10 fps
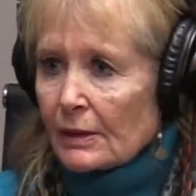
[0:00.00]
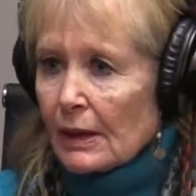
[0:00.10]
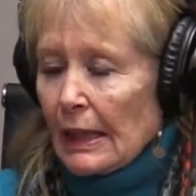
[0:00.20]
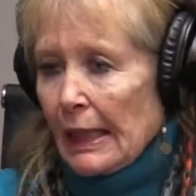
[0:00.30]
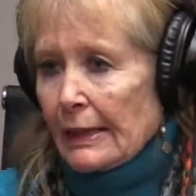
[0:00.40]

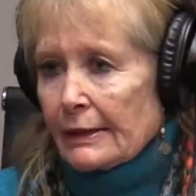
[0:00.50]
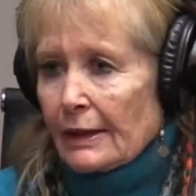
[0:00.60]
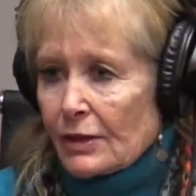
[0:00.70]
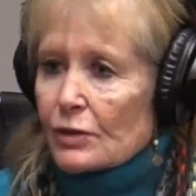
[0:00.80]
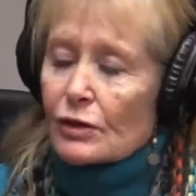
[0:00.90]
And then
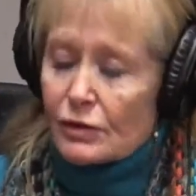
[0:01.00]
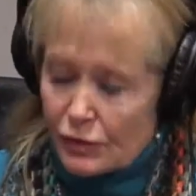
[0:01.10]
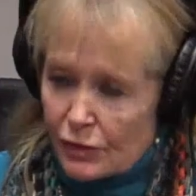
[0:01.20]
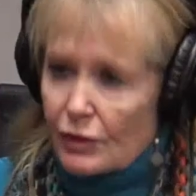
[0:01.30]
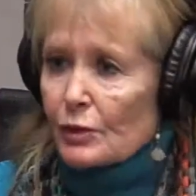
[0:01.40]
as
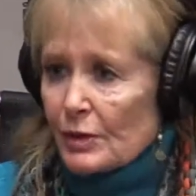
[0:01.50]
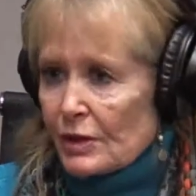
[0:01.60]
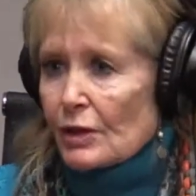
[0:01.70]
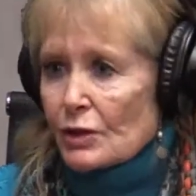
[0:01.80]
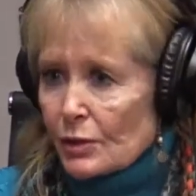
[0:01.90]
soon as we
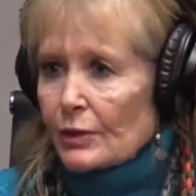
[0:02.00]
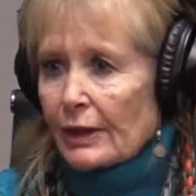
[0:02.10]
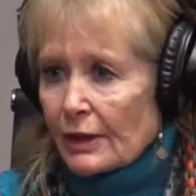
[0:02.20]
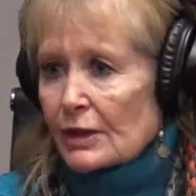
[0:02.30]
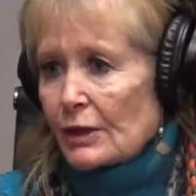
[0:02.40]
start storing
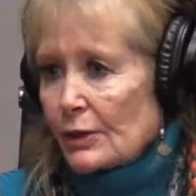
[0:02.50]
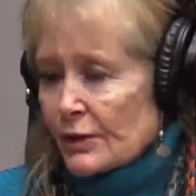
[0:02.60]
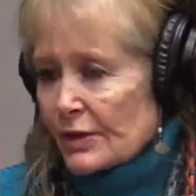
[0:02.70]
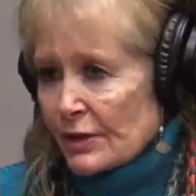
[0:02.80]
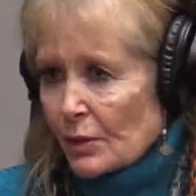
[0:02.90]
it, it
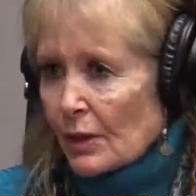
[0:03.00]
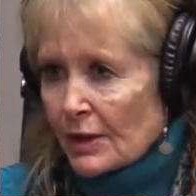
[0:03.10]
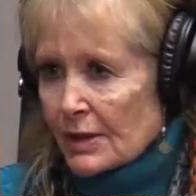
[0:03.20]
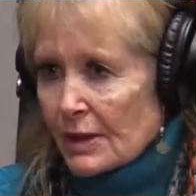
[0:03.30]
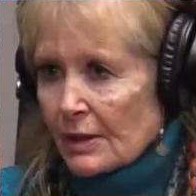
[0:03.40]
loses its
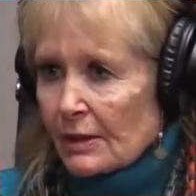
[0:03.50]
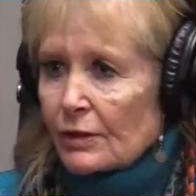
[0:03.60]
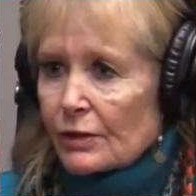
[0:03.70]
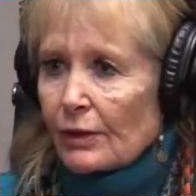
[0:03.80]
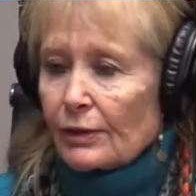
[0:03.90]
quality.
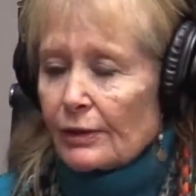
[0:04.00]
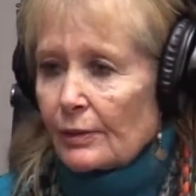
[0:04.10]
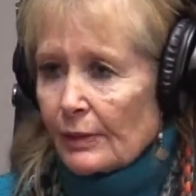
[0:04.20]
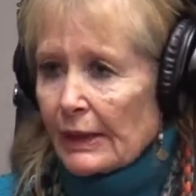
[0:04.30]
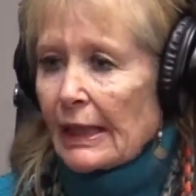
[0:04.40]
So
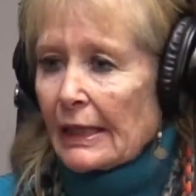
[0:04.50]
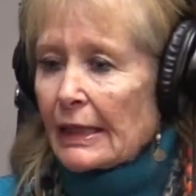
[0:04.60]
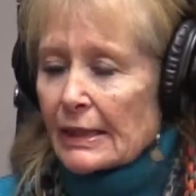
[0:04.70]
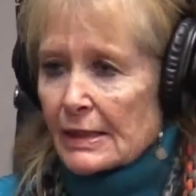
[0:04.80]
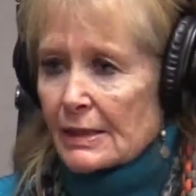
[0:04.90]
we're heading
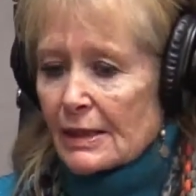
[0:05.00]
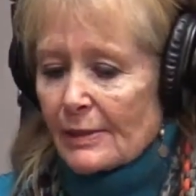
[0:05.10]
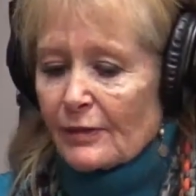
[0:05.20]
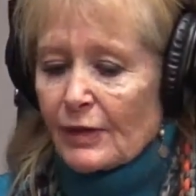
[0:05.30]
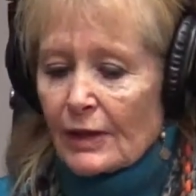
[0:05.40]
into the time
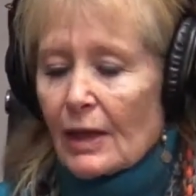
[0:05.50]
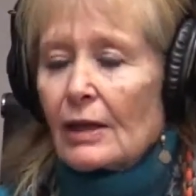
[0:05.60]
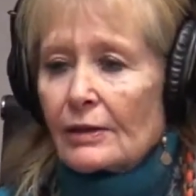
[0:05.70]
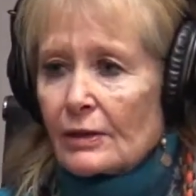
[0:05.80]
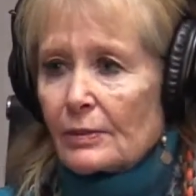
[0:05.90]
of year now
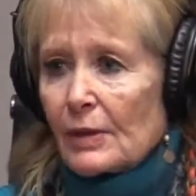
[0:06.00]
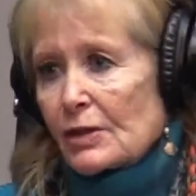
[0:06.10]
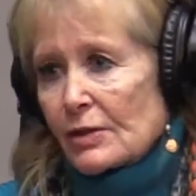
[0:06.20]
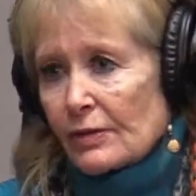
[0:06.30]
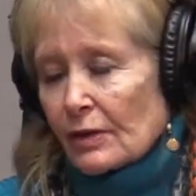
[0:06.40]
that
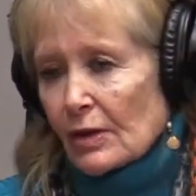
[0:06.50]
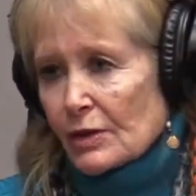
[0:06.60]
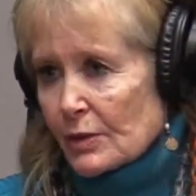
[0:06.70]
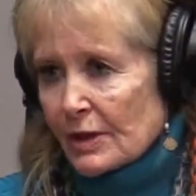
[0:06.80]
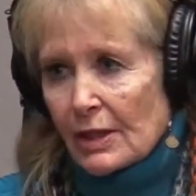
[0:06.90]
most of the grass
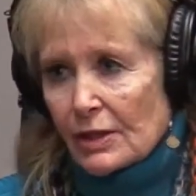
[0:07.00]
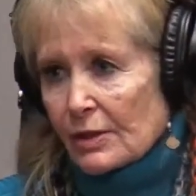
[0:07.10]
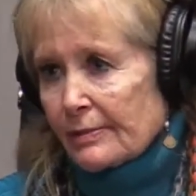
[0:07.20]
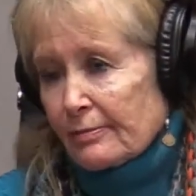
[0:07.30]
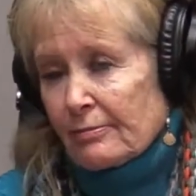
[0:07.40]
was cut,
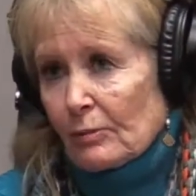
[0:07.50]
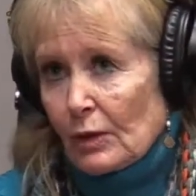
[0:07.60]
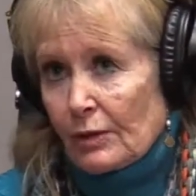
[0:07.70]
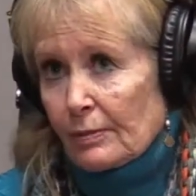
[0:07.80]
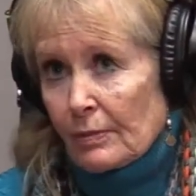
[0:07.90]

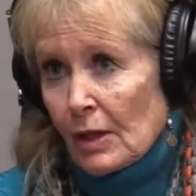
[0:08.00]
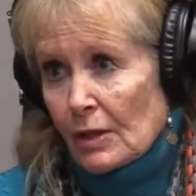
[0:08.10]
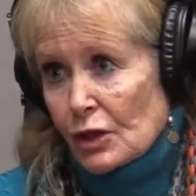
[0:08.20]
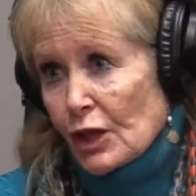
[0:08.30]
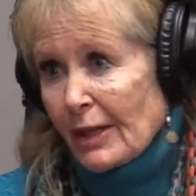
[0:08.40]

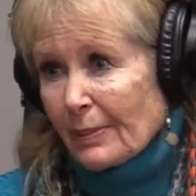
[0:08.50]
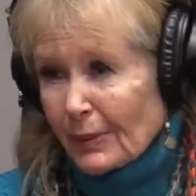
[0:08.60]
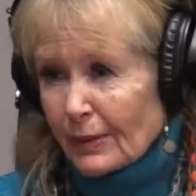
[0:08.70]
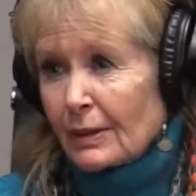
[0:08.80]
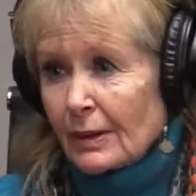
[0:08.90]
March,
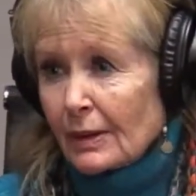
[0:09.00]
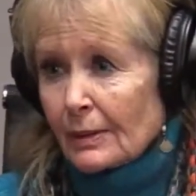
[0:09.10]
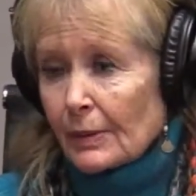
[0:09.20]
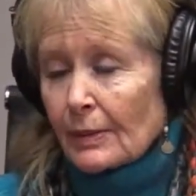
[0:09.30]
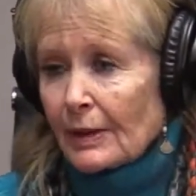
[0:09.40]
April.
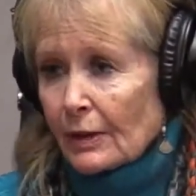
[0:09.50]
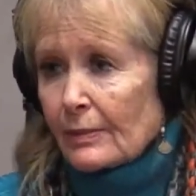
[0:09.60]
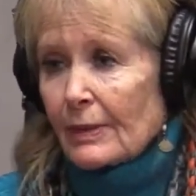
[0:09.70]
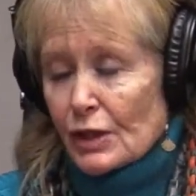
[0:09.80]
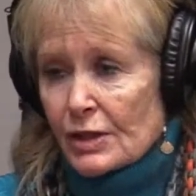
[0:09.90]
Probably not
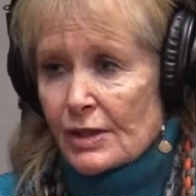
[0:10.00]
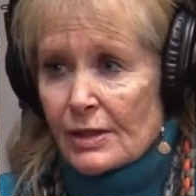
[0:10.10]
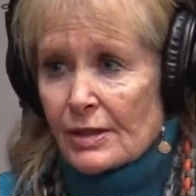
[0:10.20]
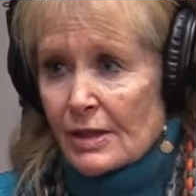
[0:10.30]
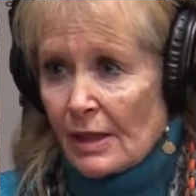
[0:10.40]
much
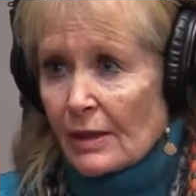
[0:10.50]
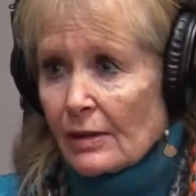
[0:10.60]
since then.